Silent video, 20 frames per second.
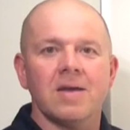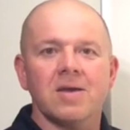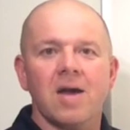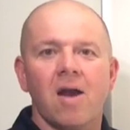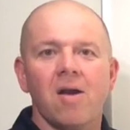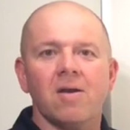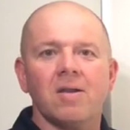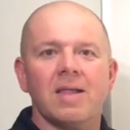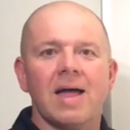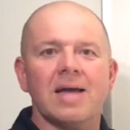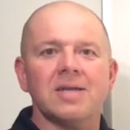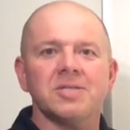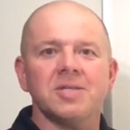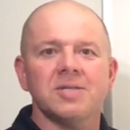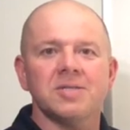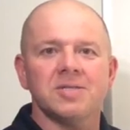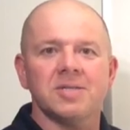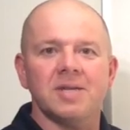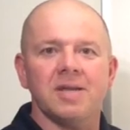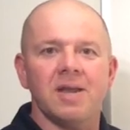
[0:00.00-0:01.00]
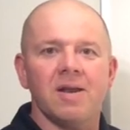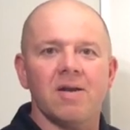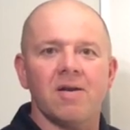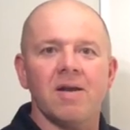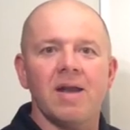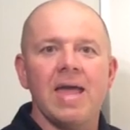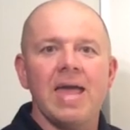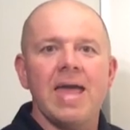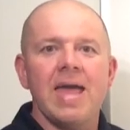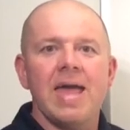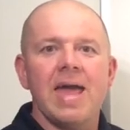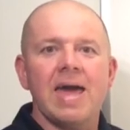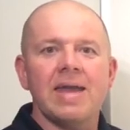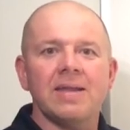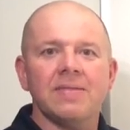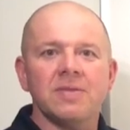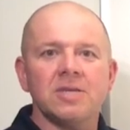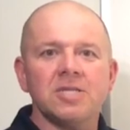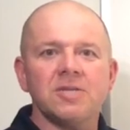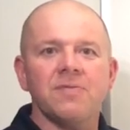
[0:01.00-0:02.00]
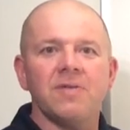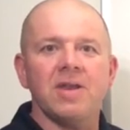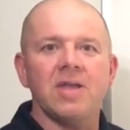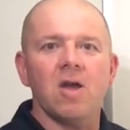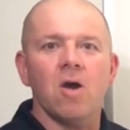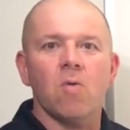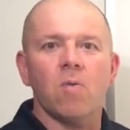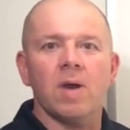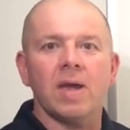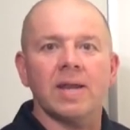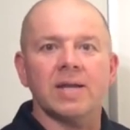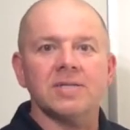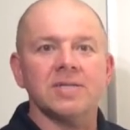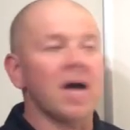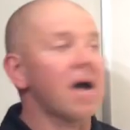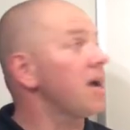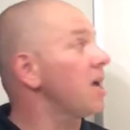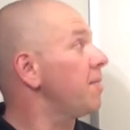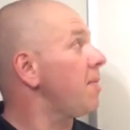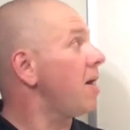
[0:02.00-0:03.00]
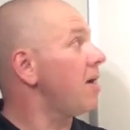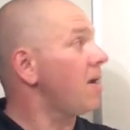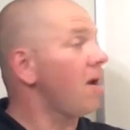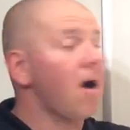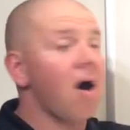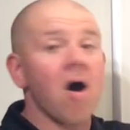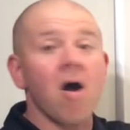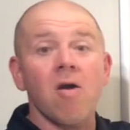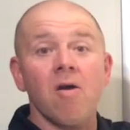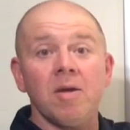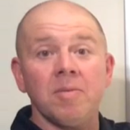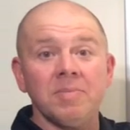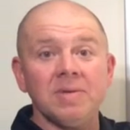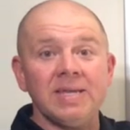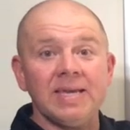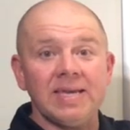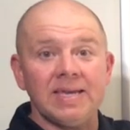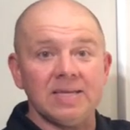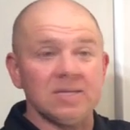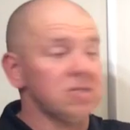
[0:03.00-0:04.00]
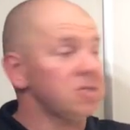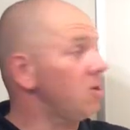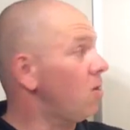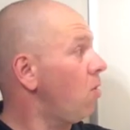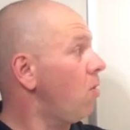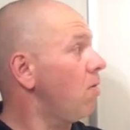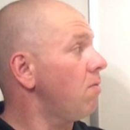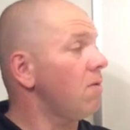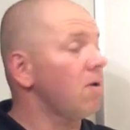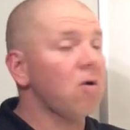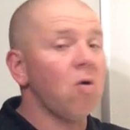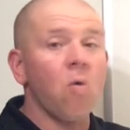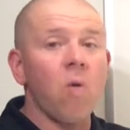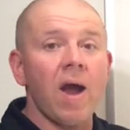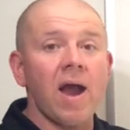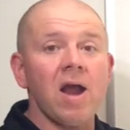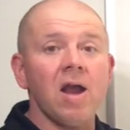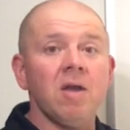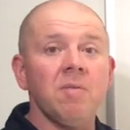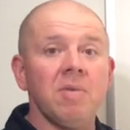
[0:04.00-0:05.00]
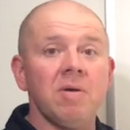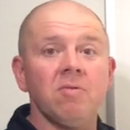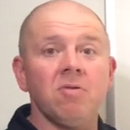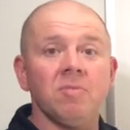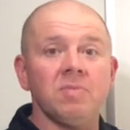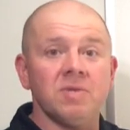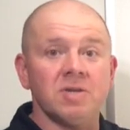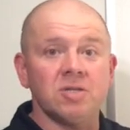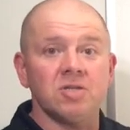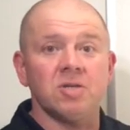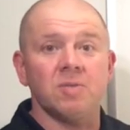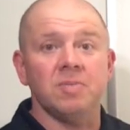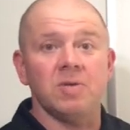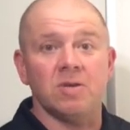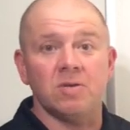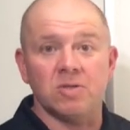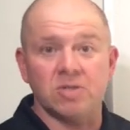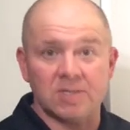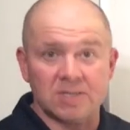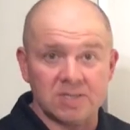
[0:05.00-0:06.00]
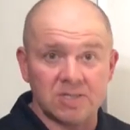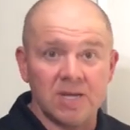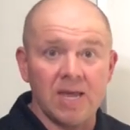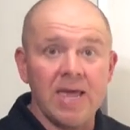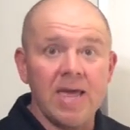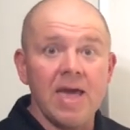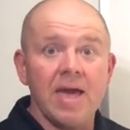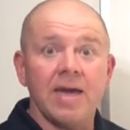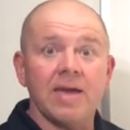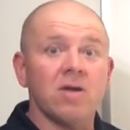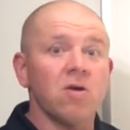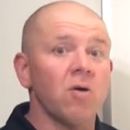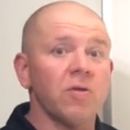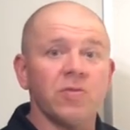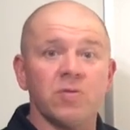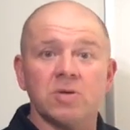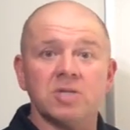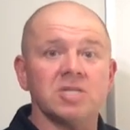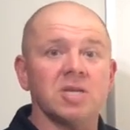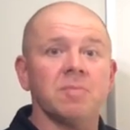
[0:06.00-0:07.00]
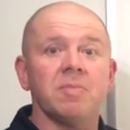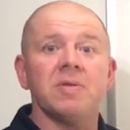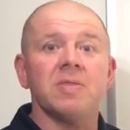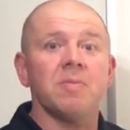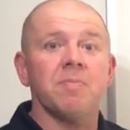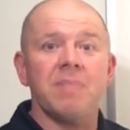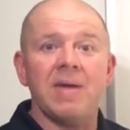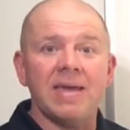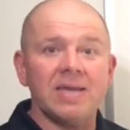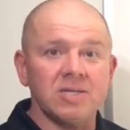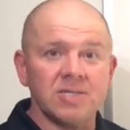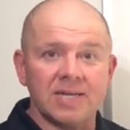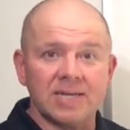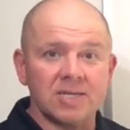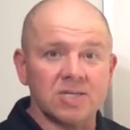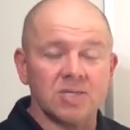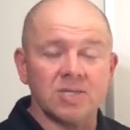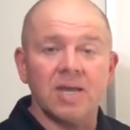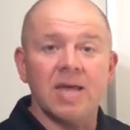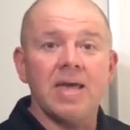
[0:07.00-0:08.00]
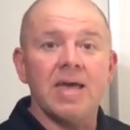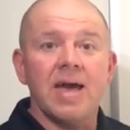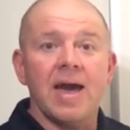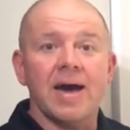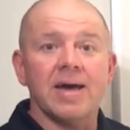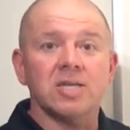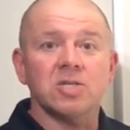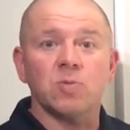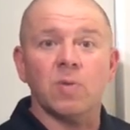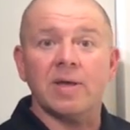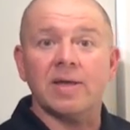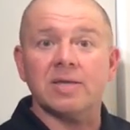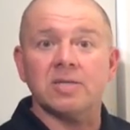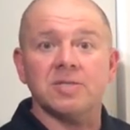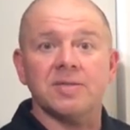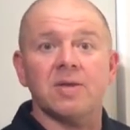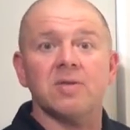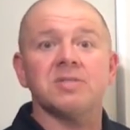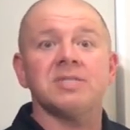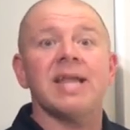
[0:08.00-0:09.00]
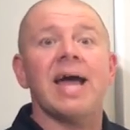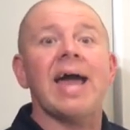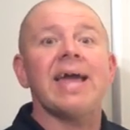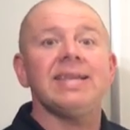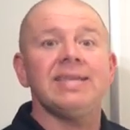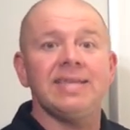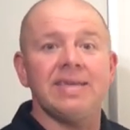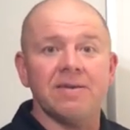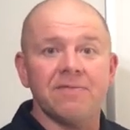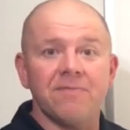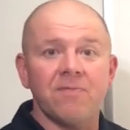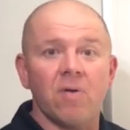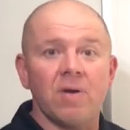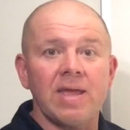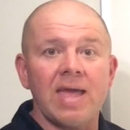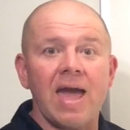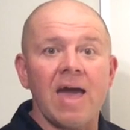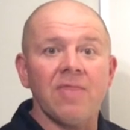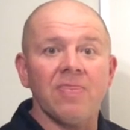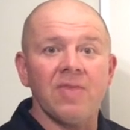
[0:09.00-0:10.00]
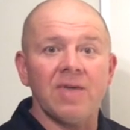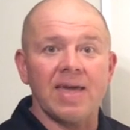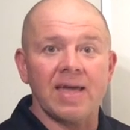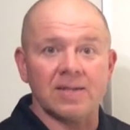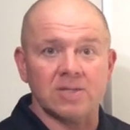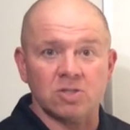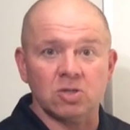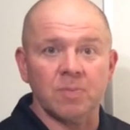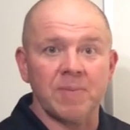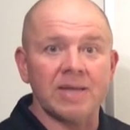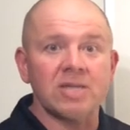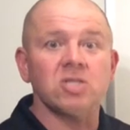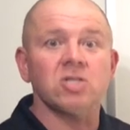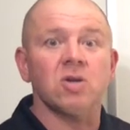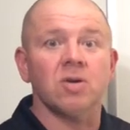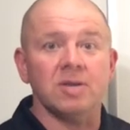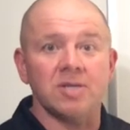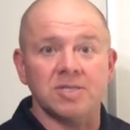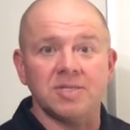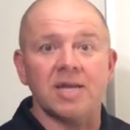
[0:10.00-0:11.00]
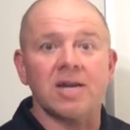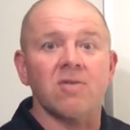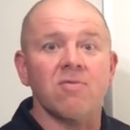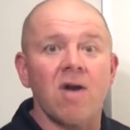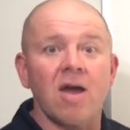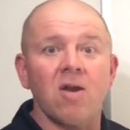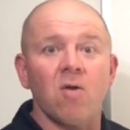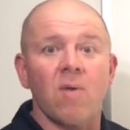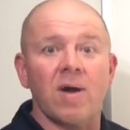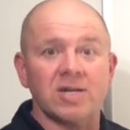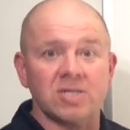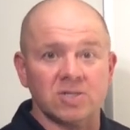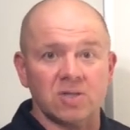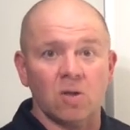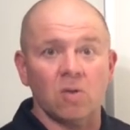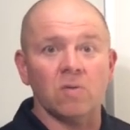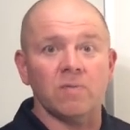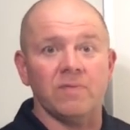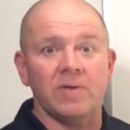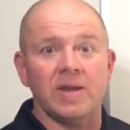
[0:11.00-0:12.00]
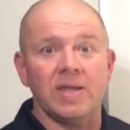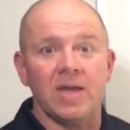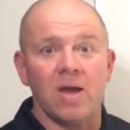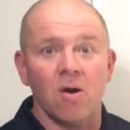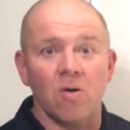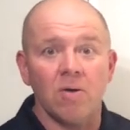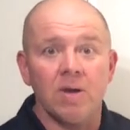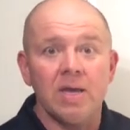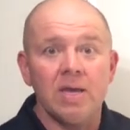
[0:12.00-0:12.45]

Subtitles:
Carl Ostenson here, and in this video we're going to talk about RMDs, or required minimum distributions, and go through some of the basics, as well as there's an idea for you at the end, so make sure you stick around and watch the whole video.